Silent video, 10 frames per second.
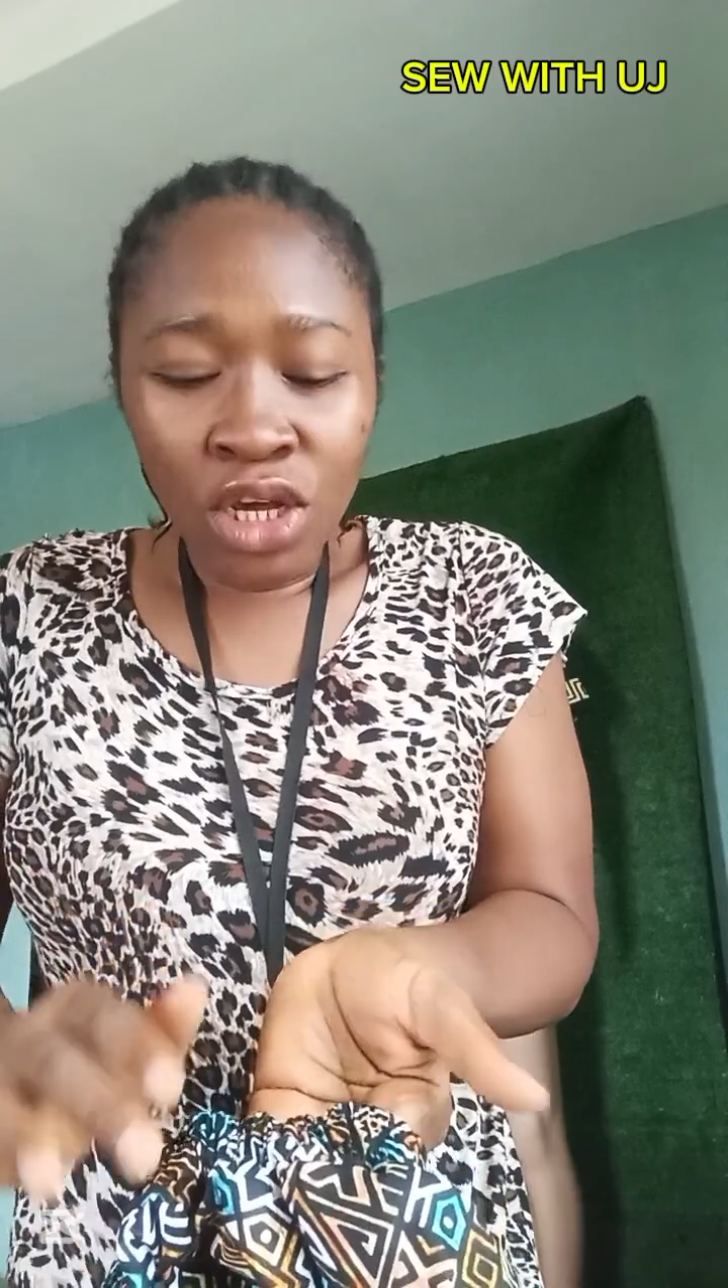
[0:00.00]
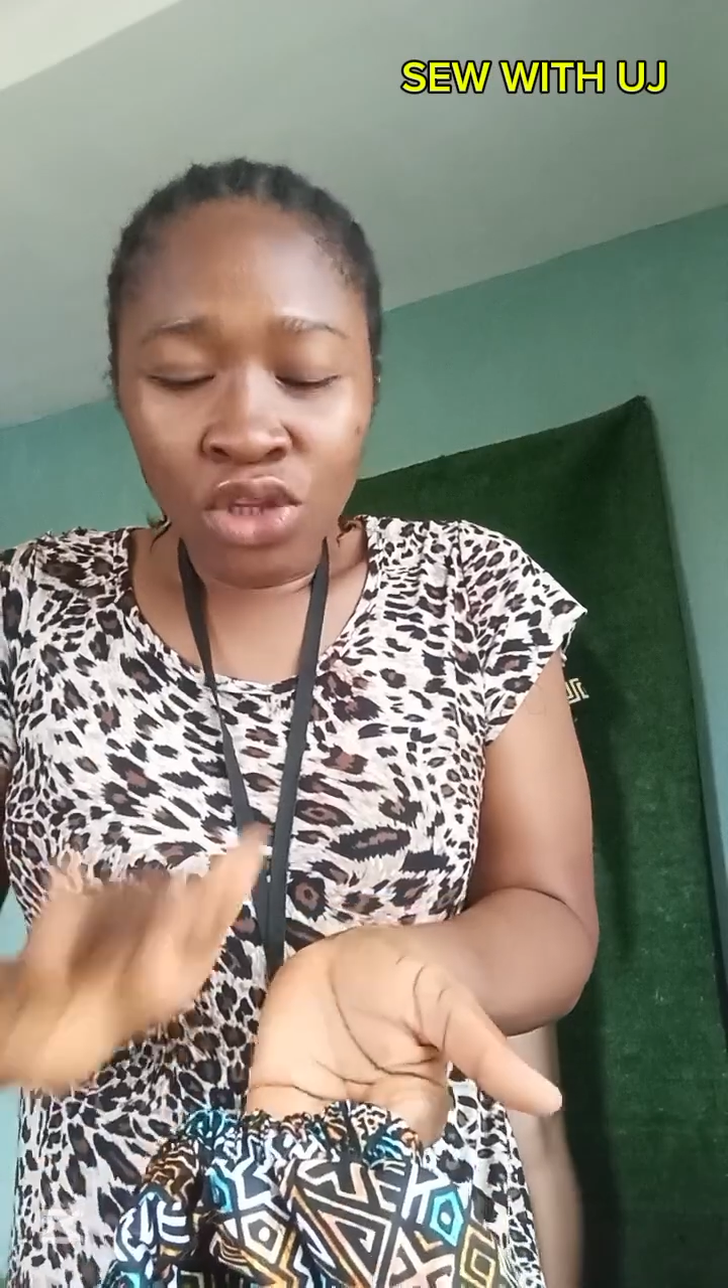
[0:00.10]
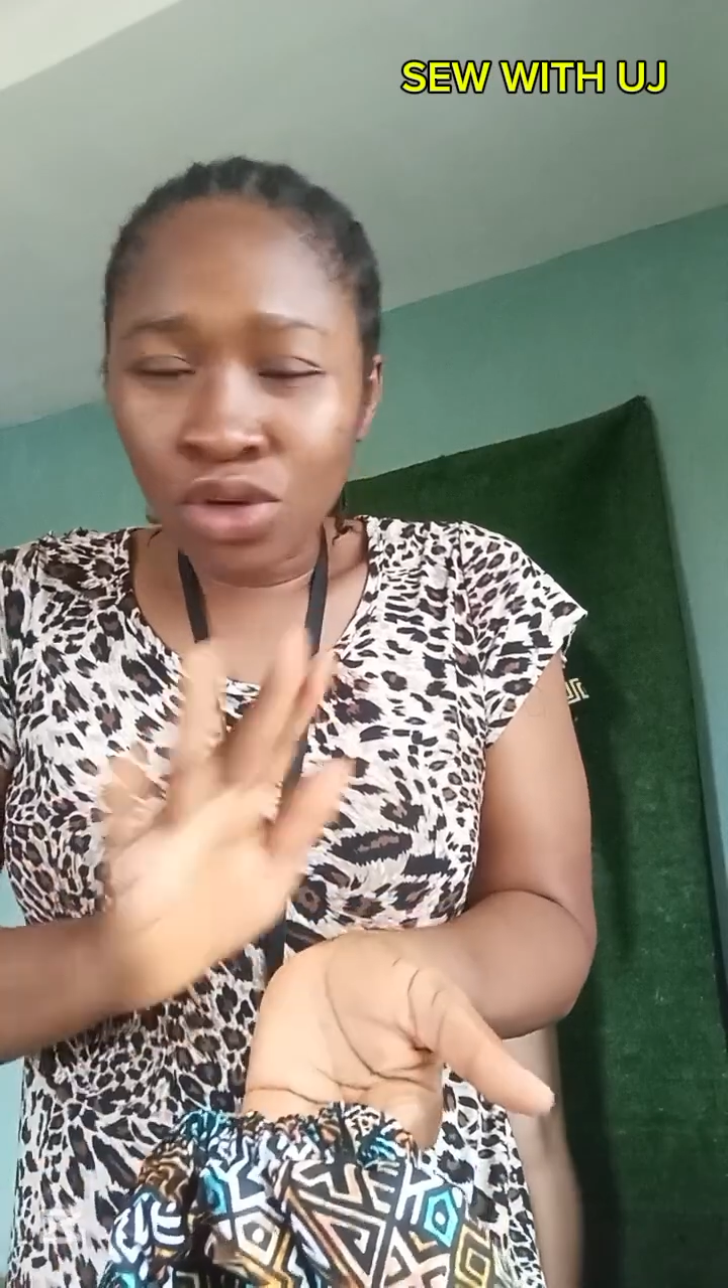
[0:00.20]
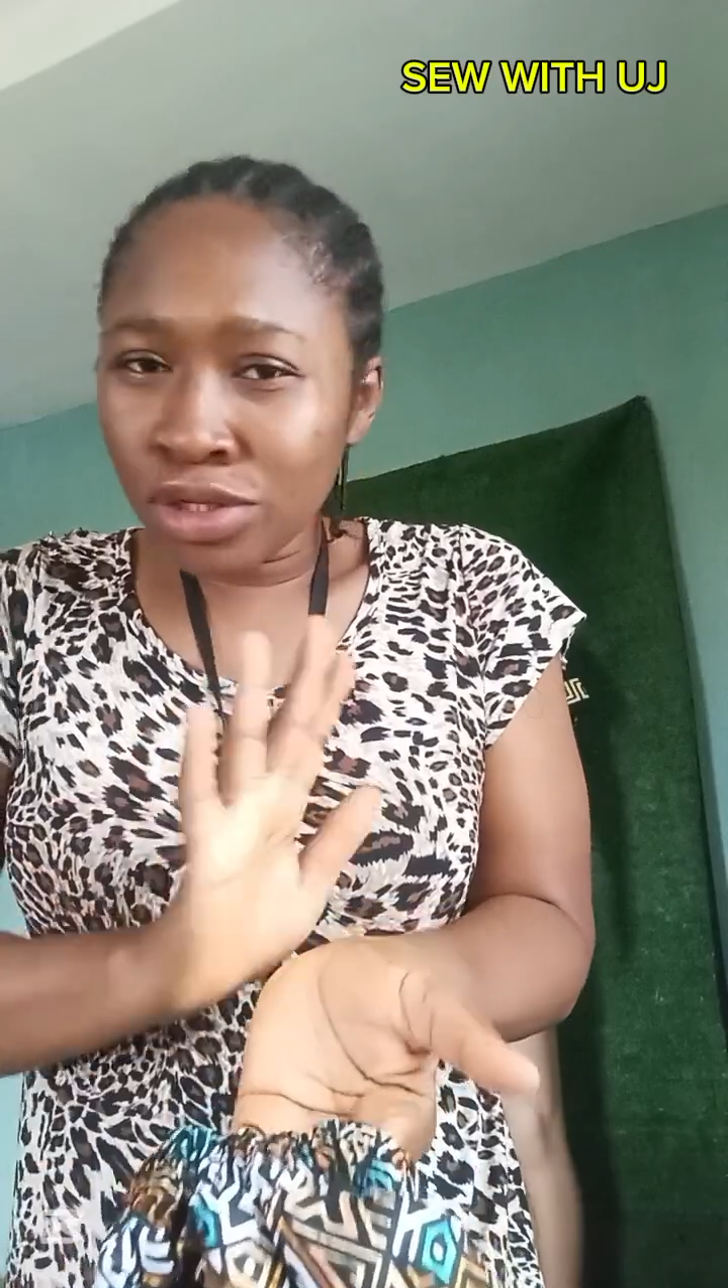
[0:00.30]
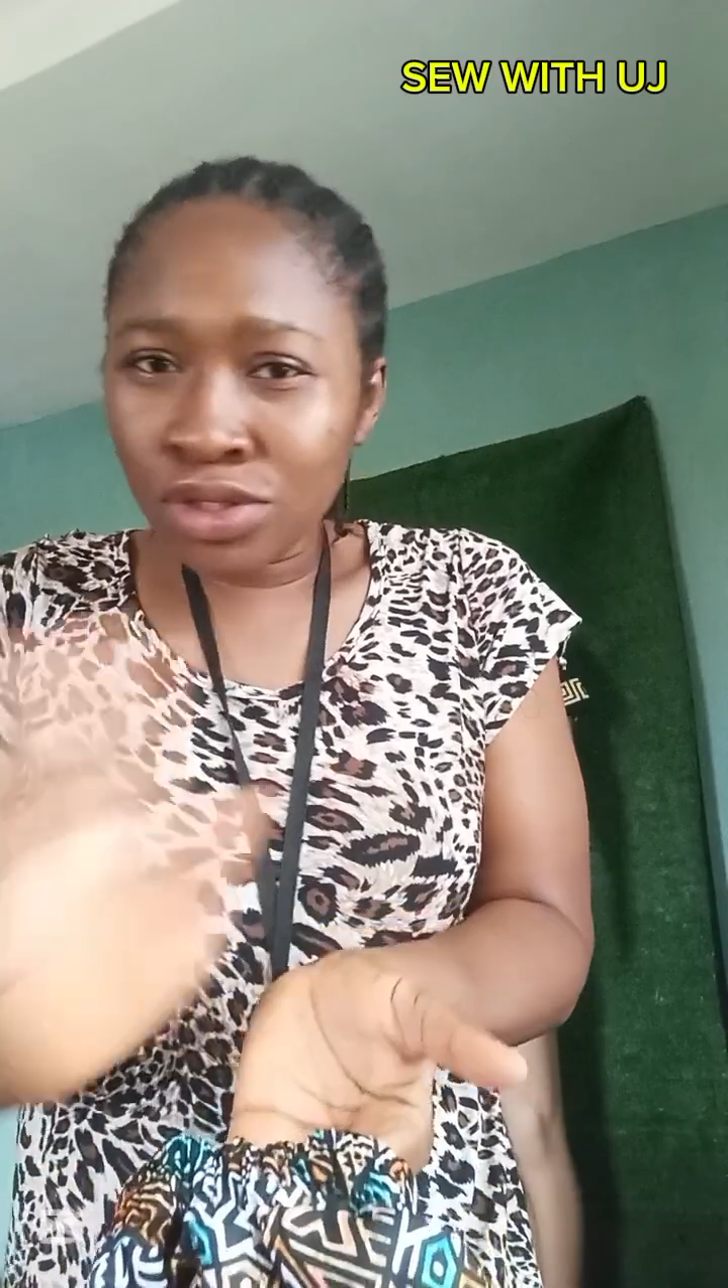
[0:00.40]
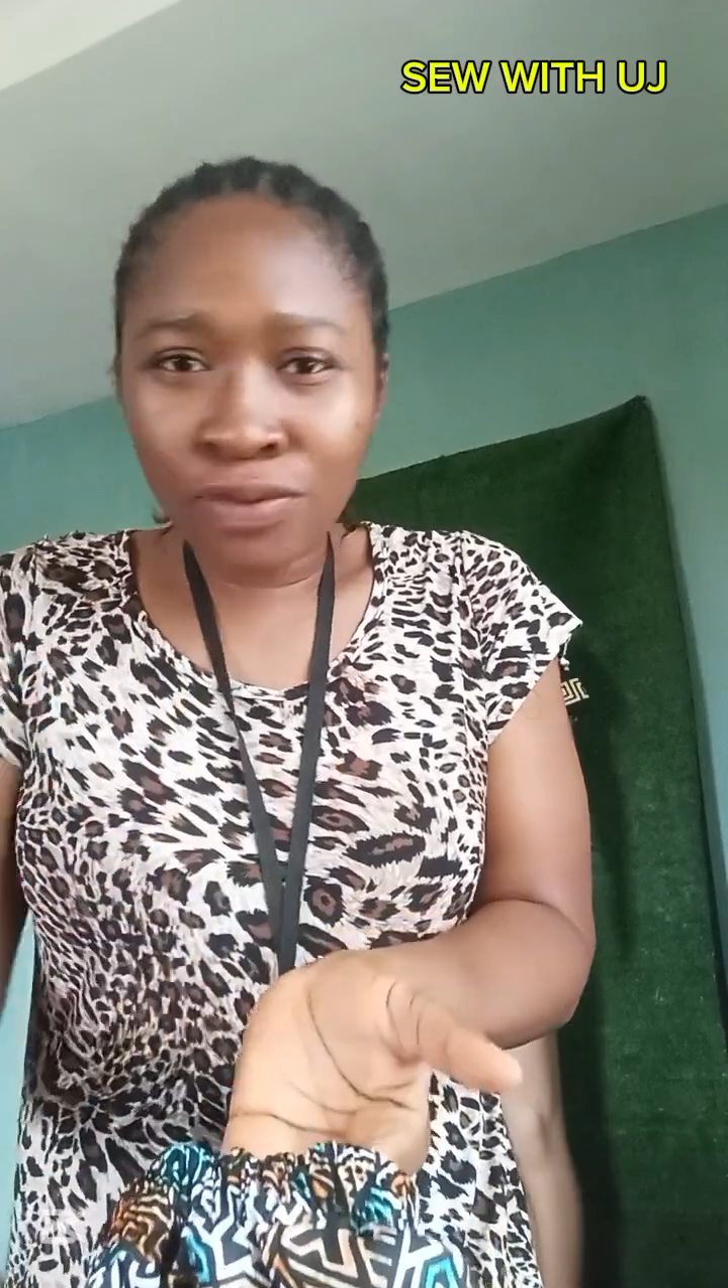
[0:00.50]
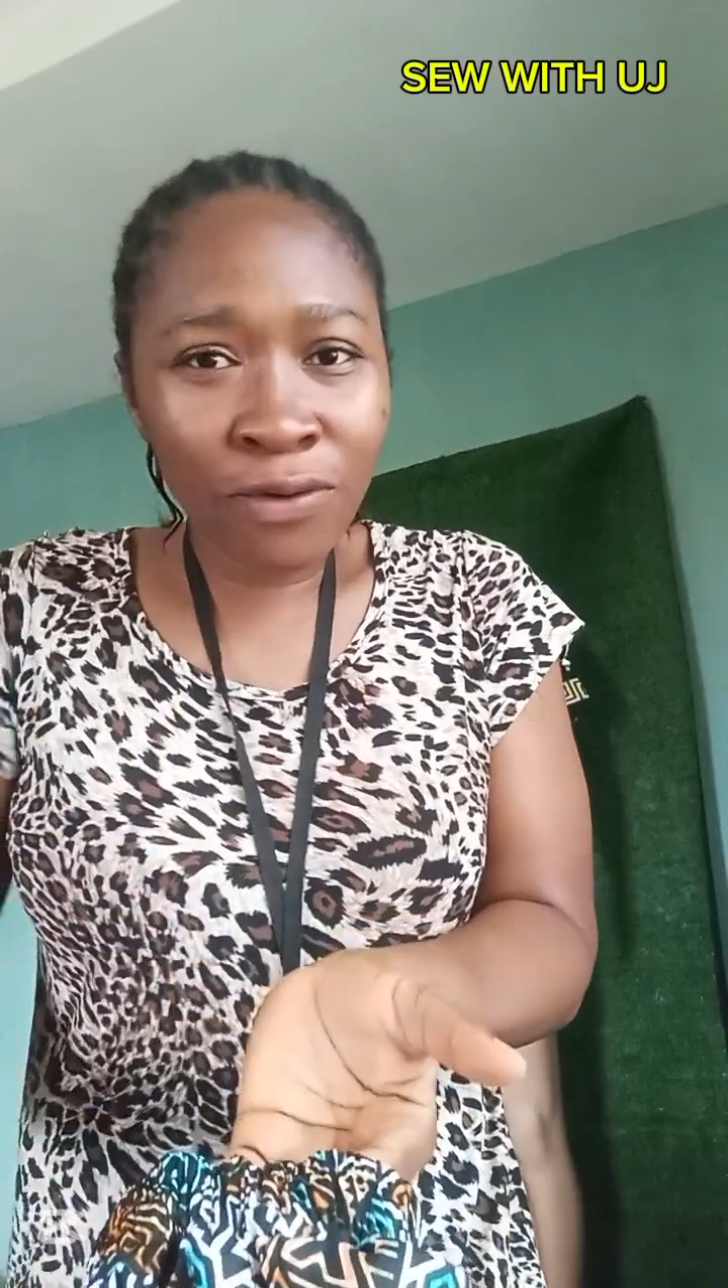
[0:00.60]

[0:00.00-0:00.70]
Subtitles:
just